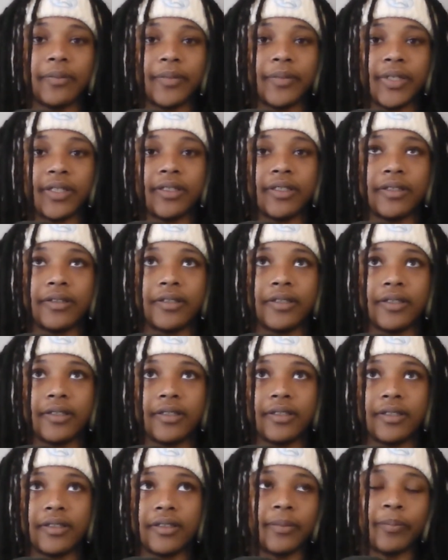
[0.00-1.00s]
be
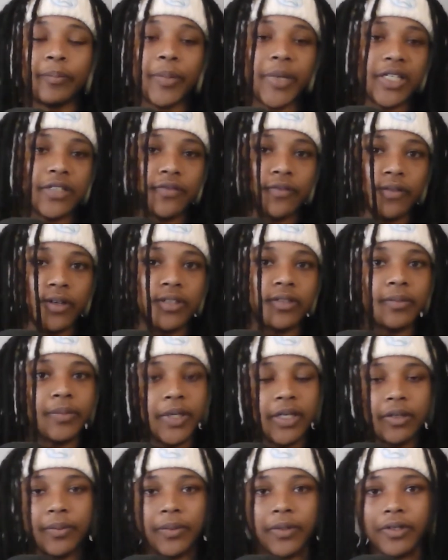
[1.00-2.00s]
the best friend of
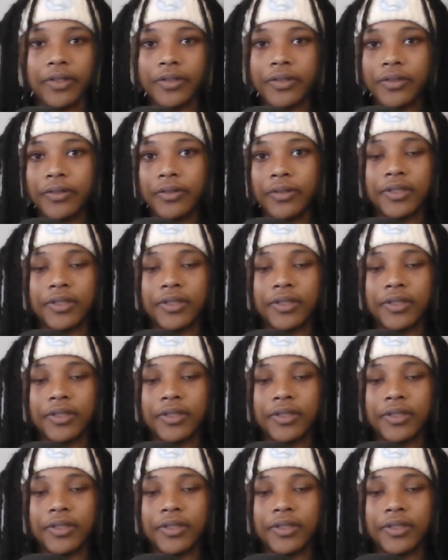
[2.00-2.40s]
Peter Parker.